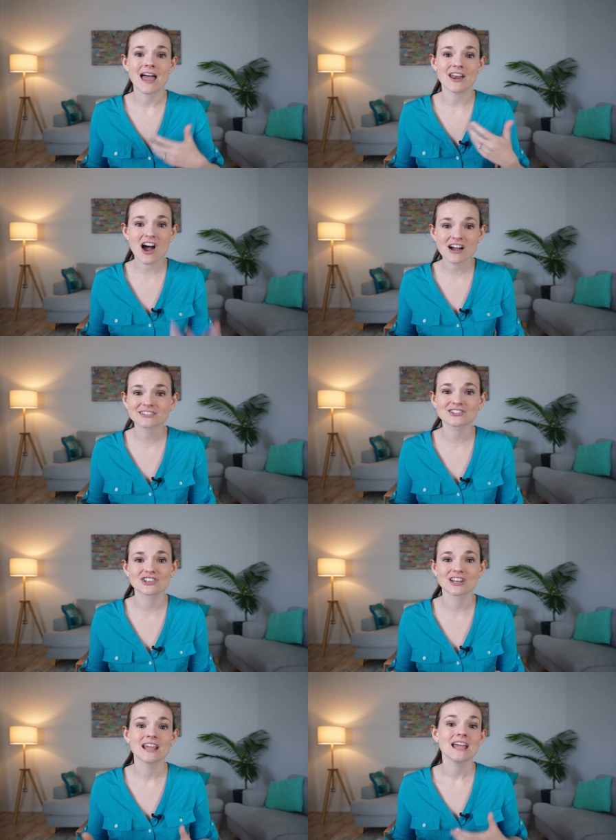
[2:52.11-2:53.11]
and
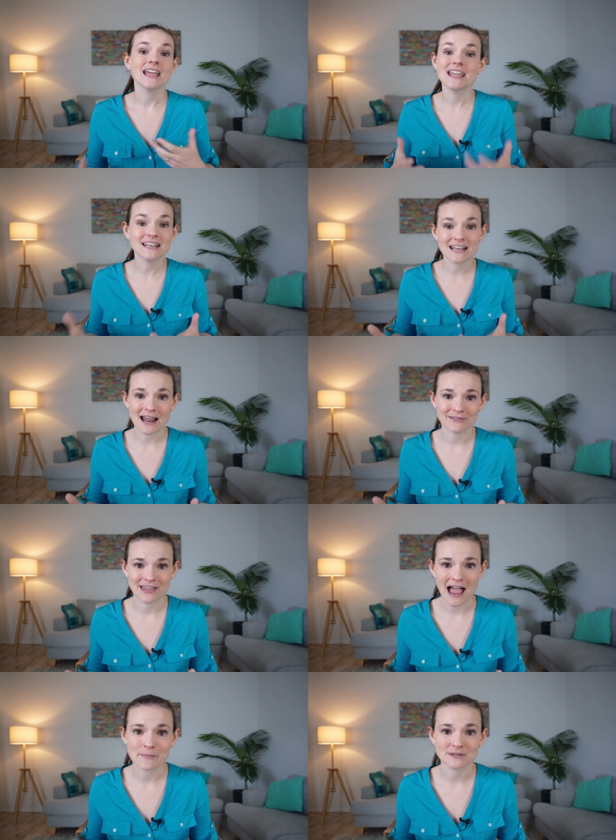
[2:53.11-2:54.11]
oxygen in and out of
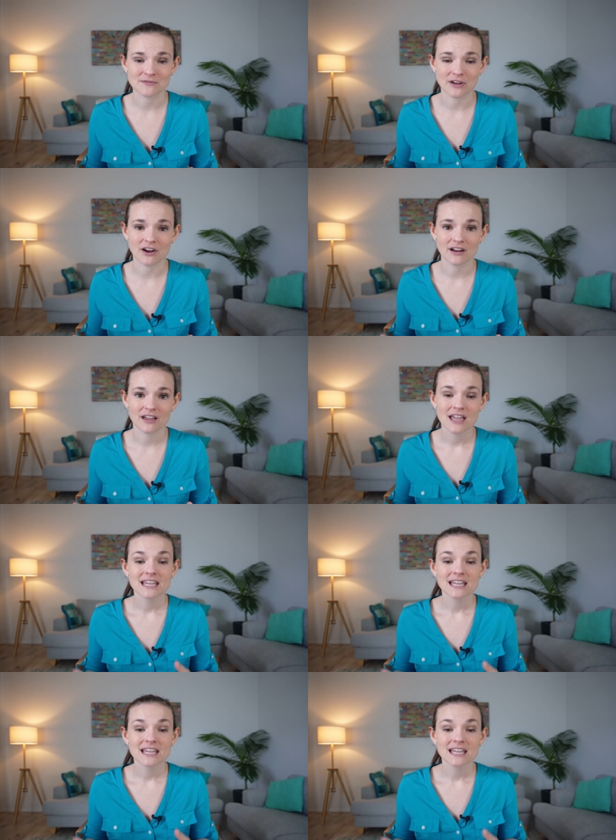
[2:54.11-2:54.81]
the atmosphere.